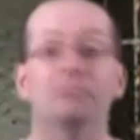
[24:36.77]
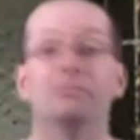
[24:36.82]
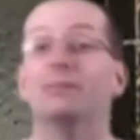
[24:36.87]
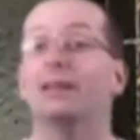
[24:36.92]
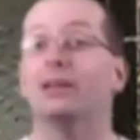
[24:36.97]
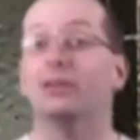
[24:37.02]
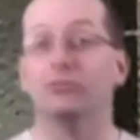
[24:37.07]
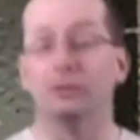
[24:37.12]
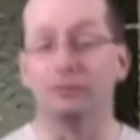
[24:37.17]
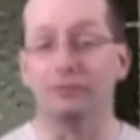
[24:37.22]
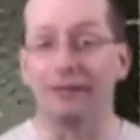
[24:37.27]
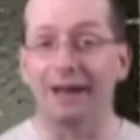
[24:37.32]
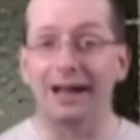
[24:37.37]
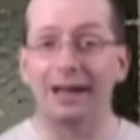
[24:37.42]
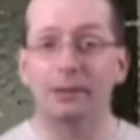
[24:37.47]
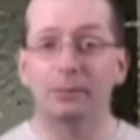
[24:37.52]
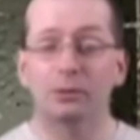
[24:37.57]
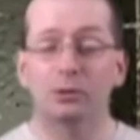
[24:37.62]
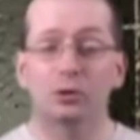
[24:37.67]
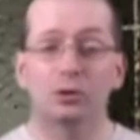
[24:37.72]
Is it
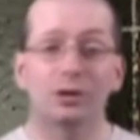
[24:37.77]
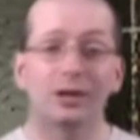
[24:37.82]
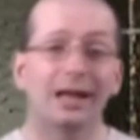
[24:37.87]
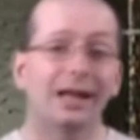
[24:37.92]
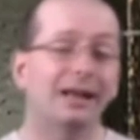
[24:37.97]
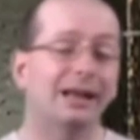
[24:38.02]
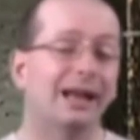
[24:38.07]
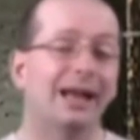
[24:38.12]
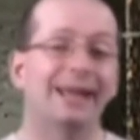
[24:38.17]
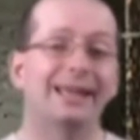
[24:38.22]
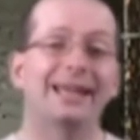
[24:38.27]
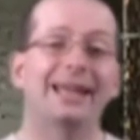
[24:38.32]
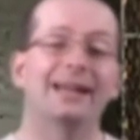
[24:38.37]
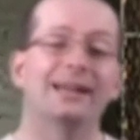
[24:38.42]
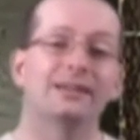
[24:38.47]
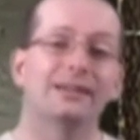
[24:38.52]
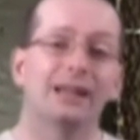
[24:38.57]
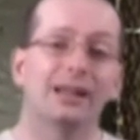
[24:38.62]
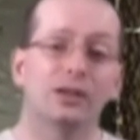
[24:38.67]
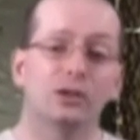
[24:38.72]
viable or not? I
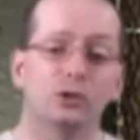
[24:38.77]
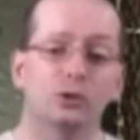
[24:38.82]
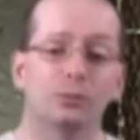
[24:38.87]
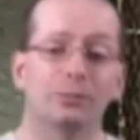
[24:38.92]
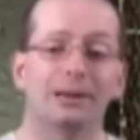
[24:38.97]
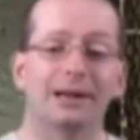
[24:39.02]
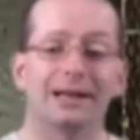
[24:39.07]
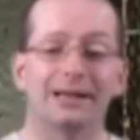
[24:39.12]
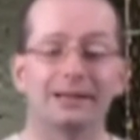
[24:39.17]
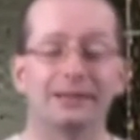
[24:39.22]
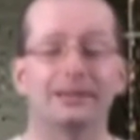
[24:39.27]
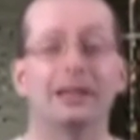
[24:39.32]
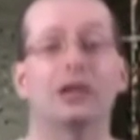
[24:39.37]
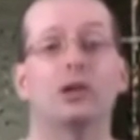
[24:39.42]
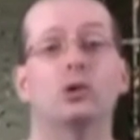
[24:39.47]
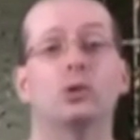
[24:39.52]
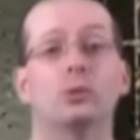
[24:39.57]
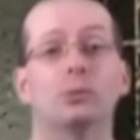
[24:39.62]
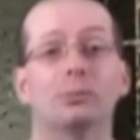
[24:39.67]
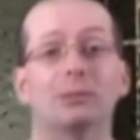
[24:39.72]
can't tell you, but I can tell
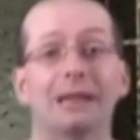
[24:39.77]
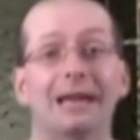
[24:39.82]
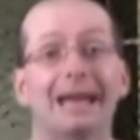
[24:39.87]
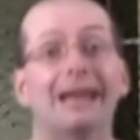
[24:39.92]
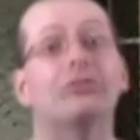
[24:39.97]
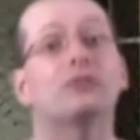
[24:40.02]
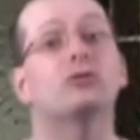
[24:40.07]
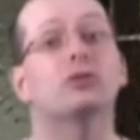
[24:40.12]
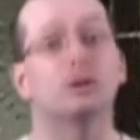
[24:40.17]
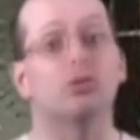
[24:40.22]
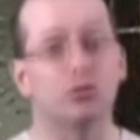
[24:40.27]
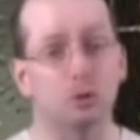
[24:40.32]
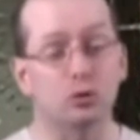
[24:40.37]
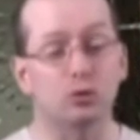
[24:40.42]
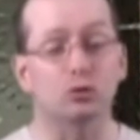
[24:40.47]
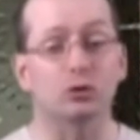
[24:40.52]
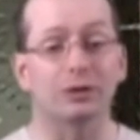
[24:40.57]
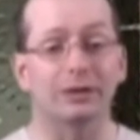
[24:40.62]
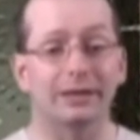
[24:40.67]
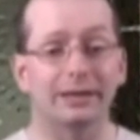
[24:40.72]
you in plants it
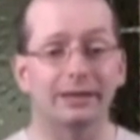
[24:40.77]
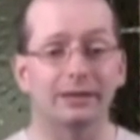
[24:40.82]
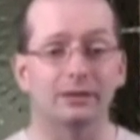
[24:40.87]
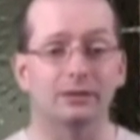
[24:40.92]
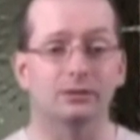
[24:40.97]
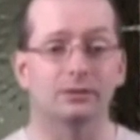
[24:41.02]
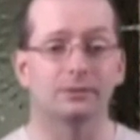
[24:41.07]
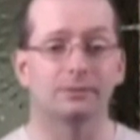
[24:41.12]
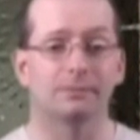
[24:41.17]
usually is.